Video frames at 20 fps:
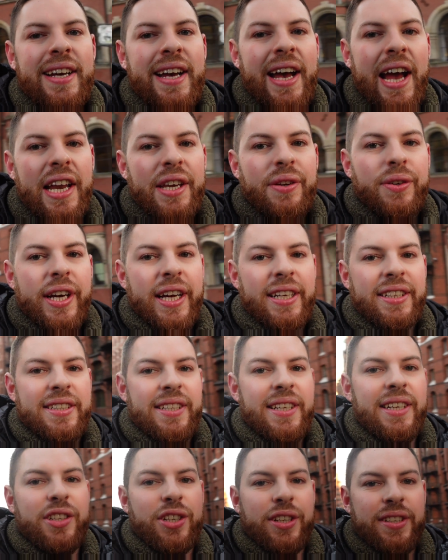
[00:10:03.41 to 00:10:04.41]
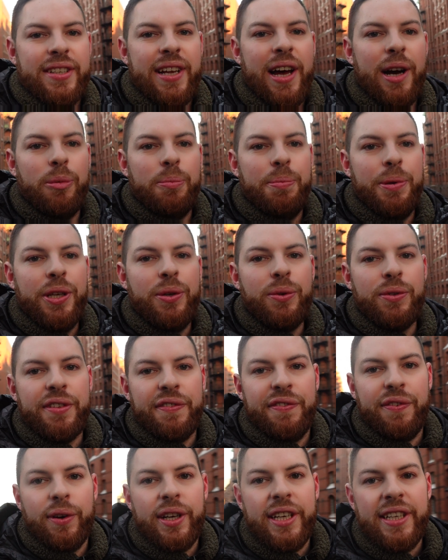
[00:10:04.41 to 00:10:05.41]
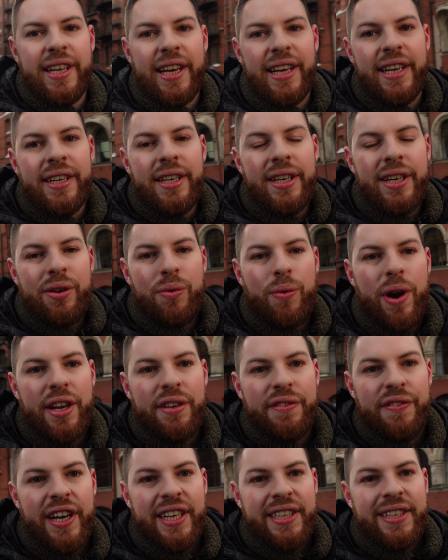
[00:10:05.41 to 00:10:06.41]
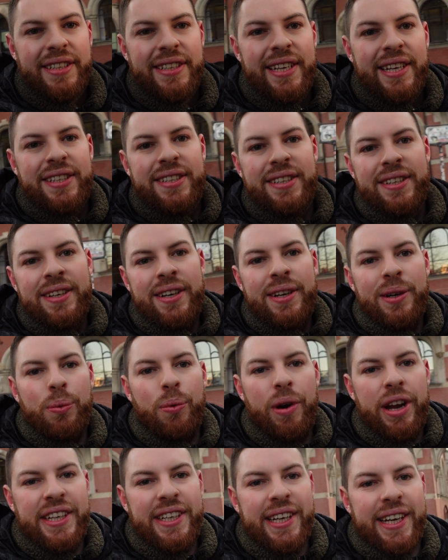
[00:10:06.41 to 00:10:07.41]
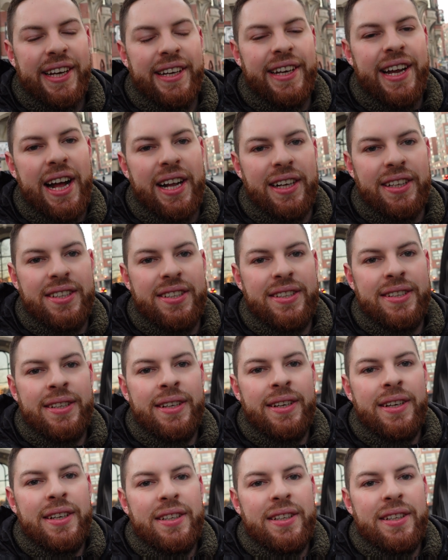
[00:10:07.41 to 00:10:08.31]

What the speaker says: and you can see just how beautifully they renovated this with the canals.